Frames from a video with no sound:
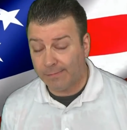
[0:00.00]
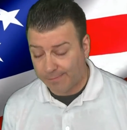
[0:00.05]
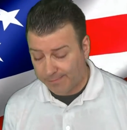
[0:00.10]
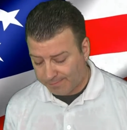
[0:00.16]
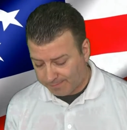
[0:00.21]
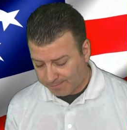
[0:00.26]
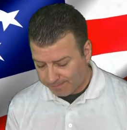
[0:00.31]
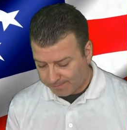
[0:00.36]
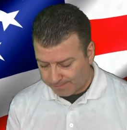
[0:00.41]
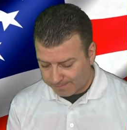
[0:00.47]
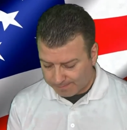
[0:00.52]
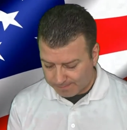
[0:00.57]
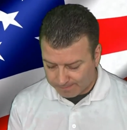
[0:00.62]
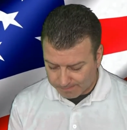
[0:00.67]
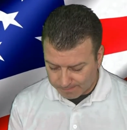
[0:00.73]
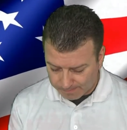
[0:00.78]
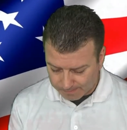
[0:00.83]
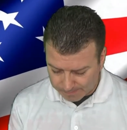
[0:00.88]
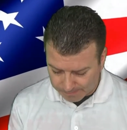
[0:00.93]

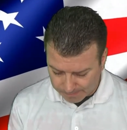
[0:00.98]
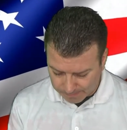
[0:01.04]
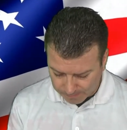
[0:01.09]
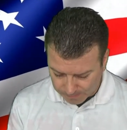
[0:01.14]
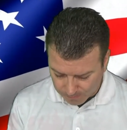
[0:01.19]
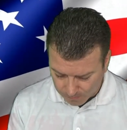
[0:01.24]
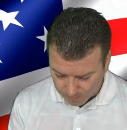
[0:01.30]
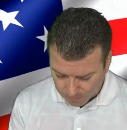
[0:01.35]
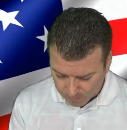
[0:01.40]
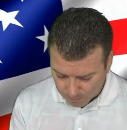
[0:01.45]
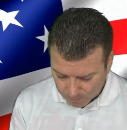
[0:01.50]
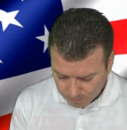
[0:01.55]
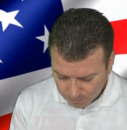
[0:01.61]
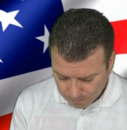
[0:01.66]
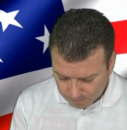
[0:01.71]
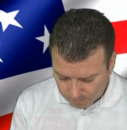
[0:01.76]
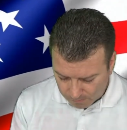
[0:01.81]
Nobody speaks.